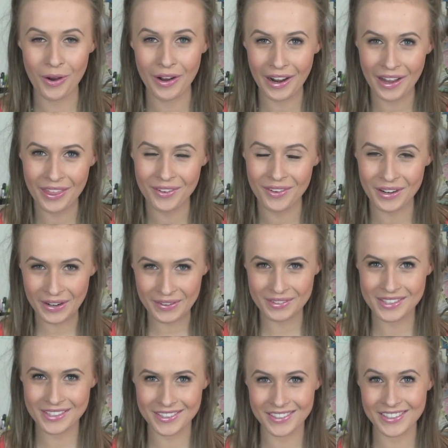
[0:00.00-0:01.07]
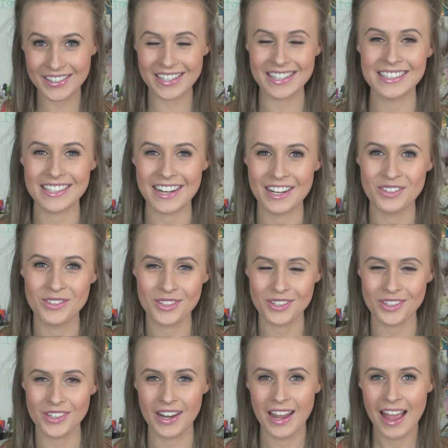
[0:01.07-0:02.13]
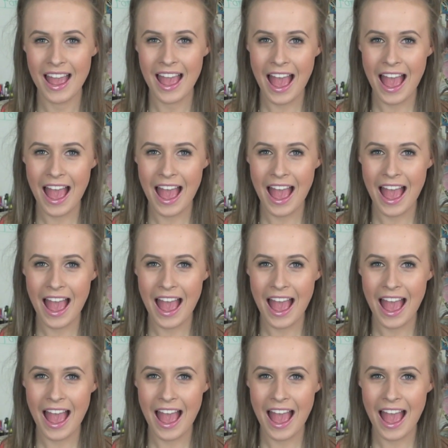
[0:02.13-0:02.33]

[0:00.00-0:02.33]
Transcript: what I thought I would do is that I would do